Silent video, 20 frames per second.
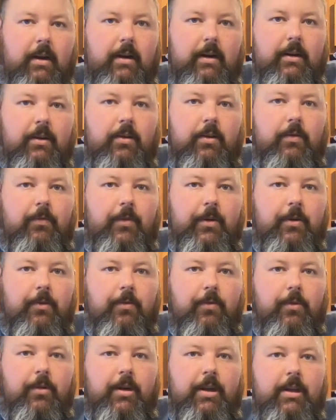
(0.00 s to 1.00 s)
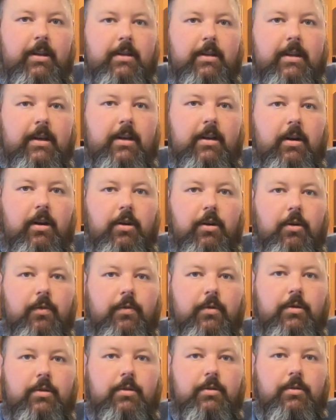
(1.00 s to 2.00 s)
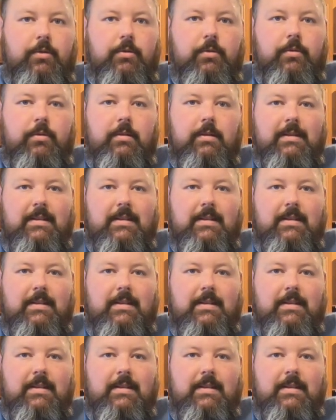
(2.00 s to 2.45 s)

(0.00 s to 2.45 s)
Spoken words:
And feel free to head on over to